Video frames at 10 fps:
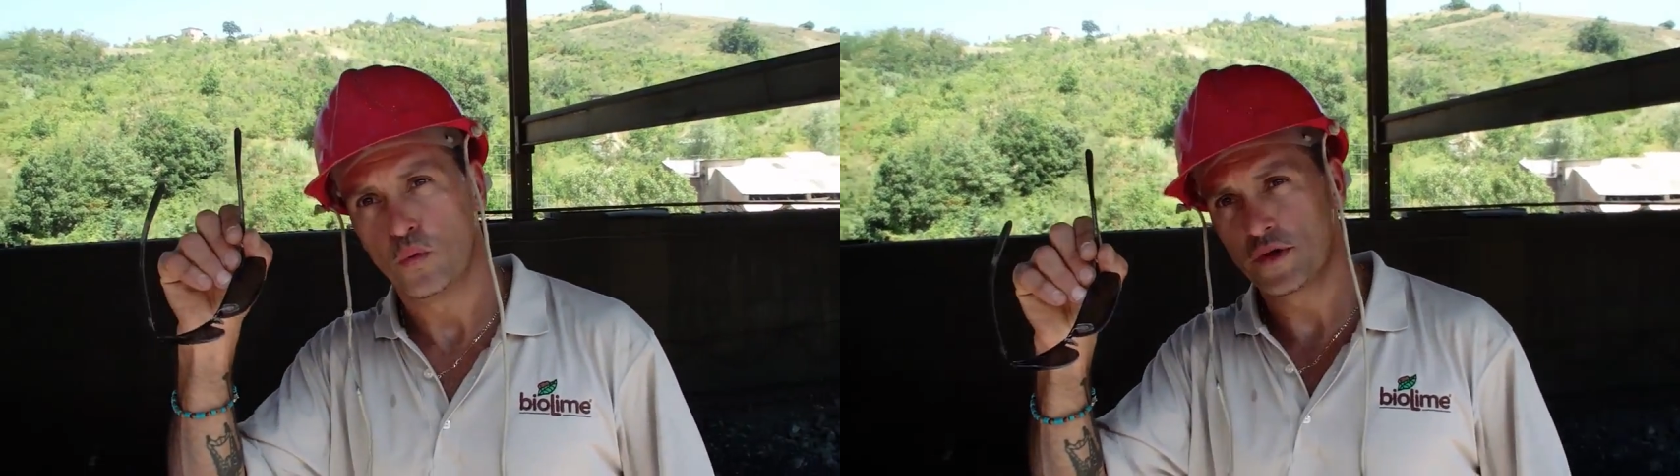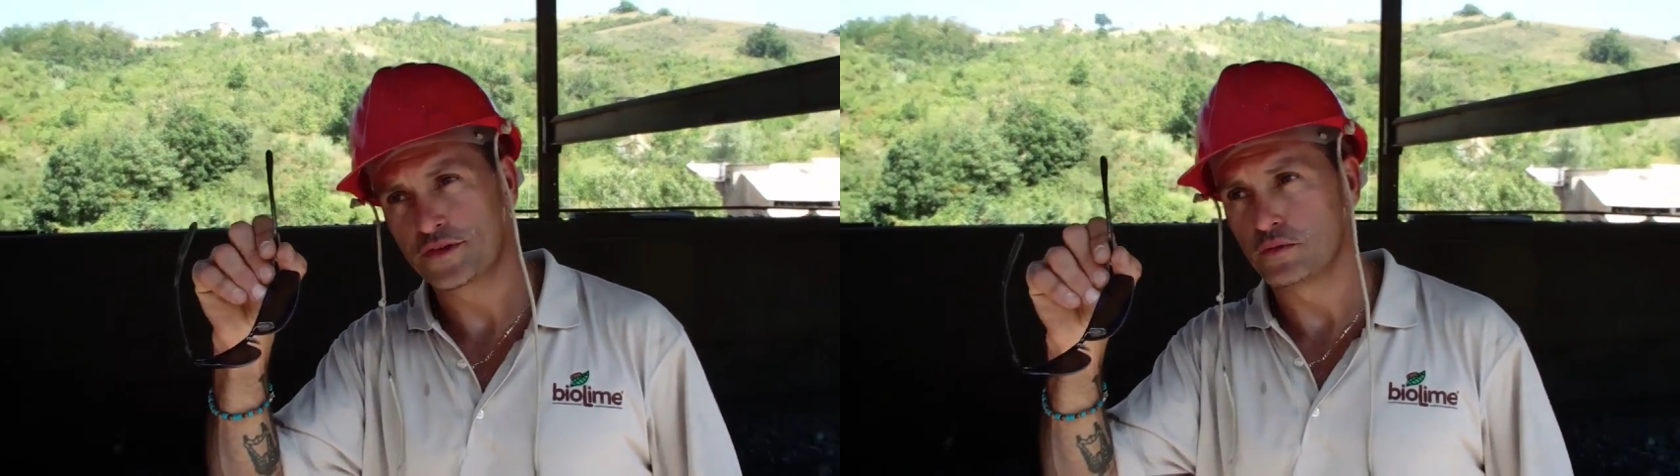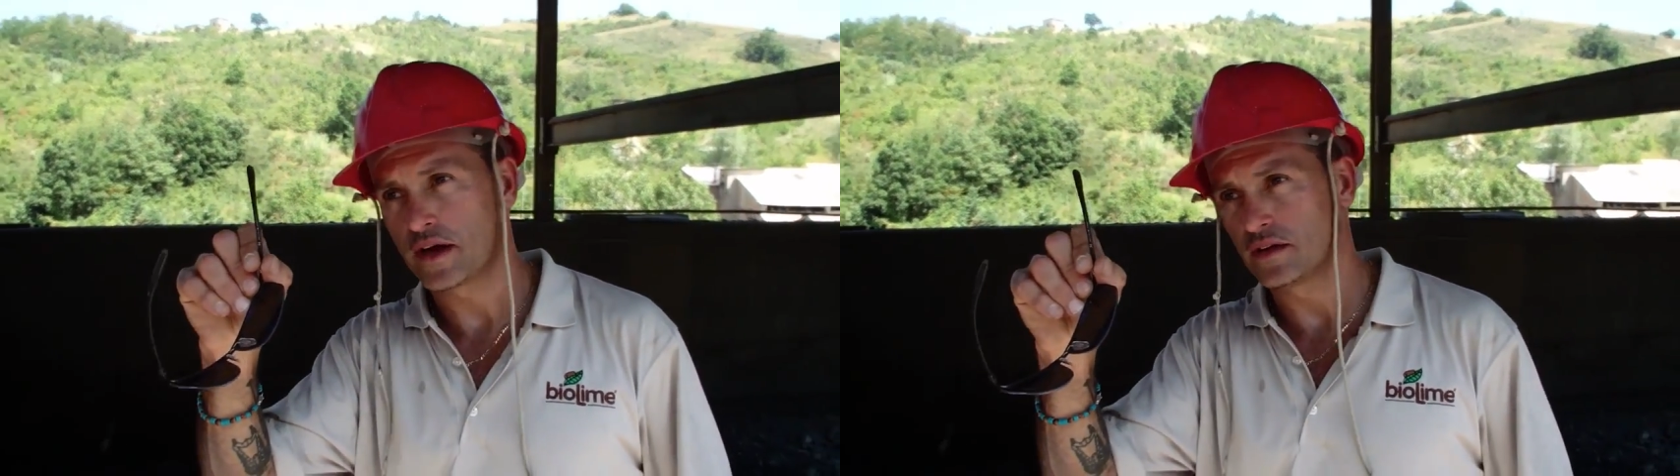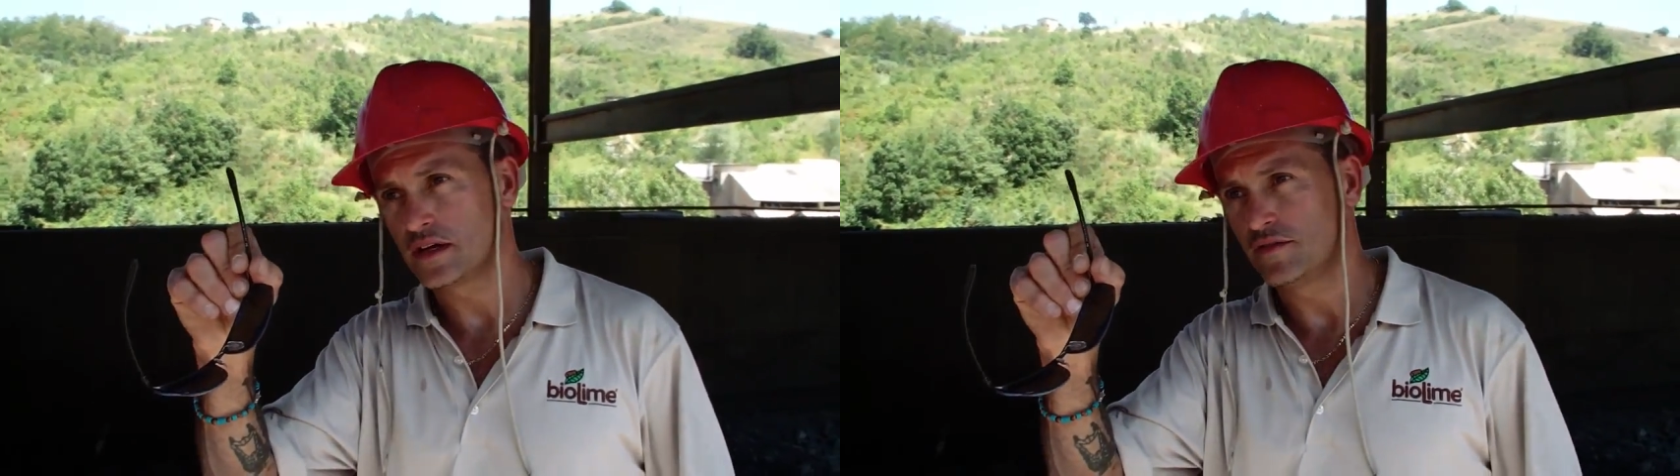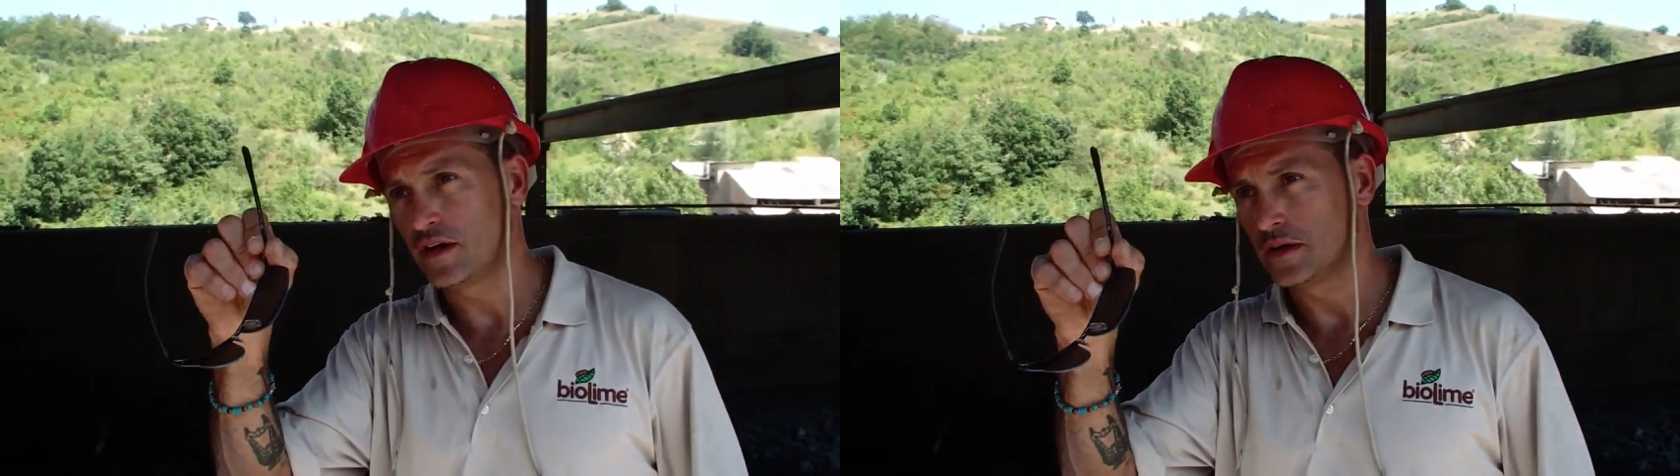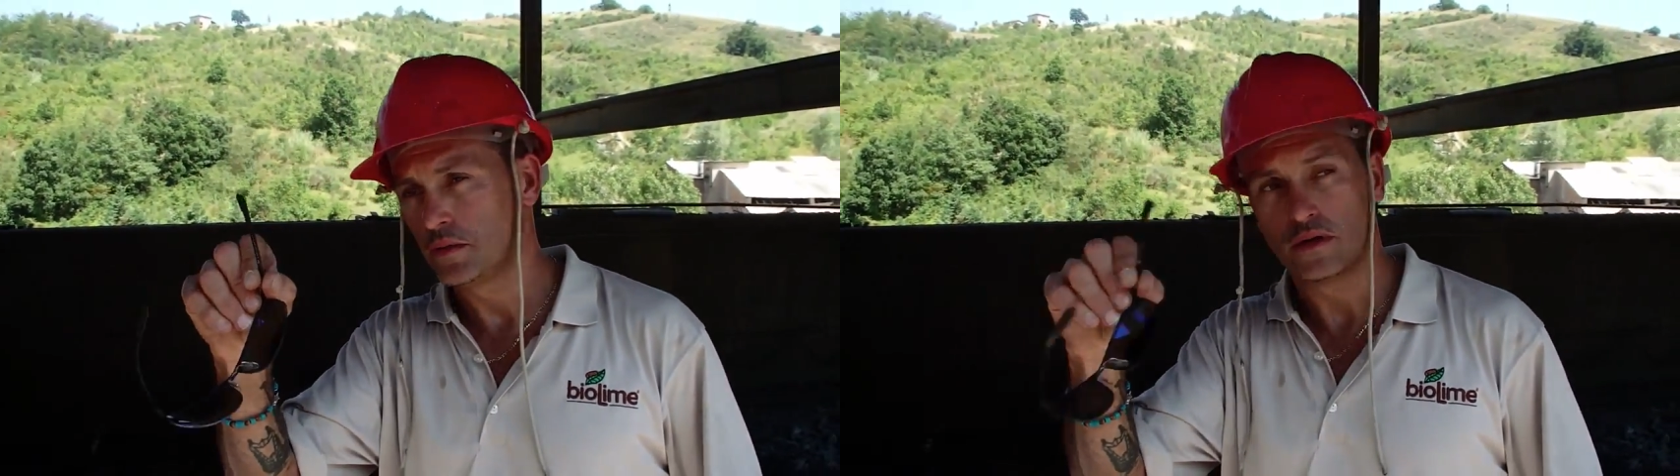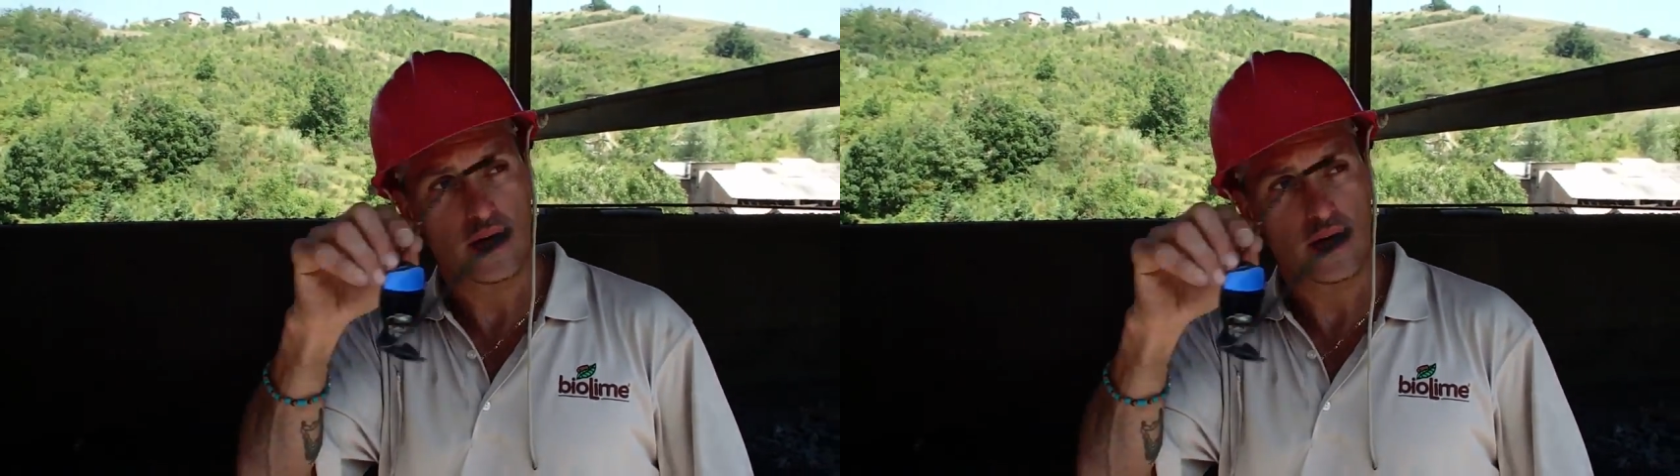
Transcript: with the readily available